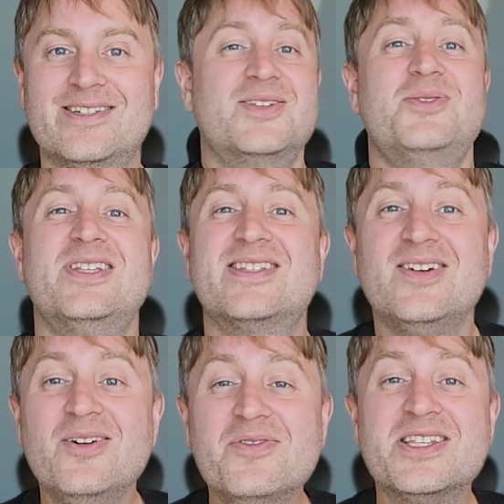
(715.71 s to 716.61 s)
So to
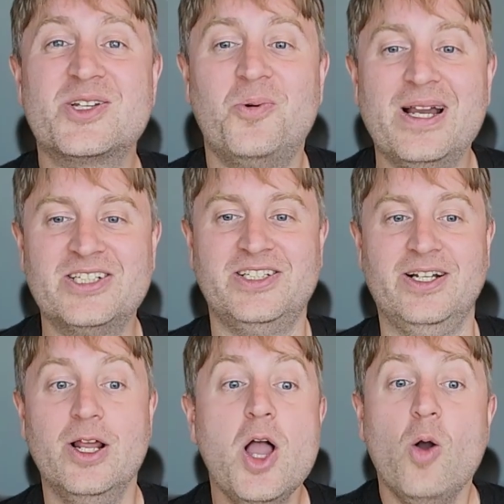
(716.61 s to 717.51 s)
solve this
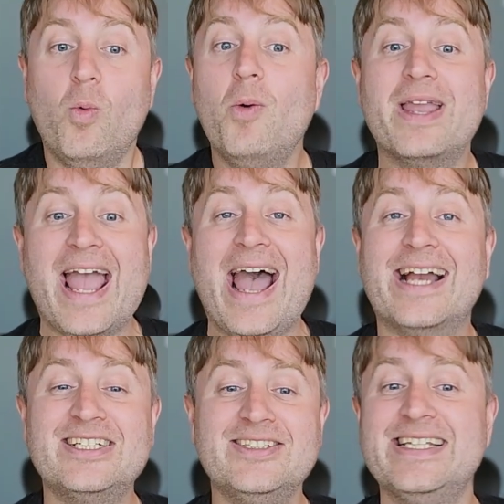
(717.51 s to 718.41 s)
question, what we
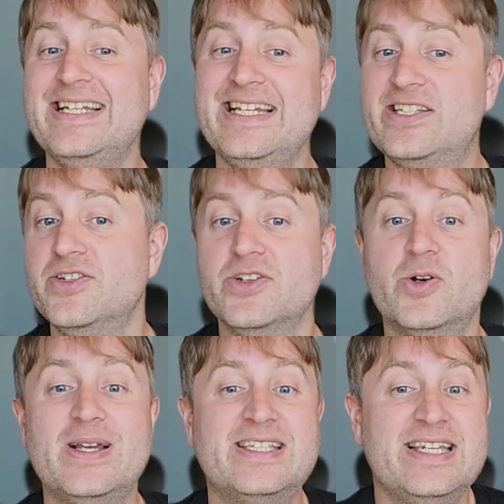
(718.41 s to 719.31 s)
actually need to
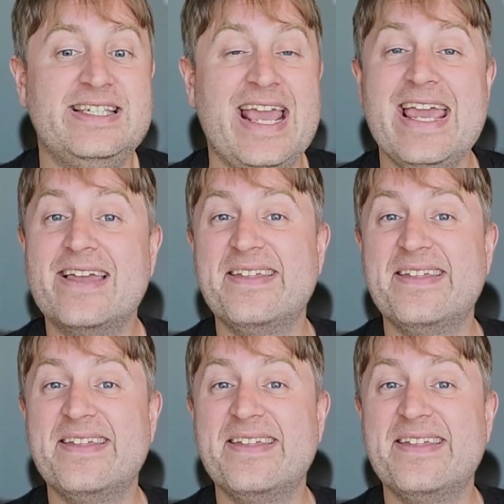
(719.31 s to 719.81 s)
do is to take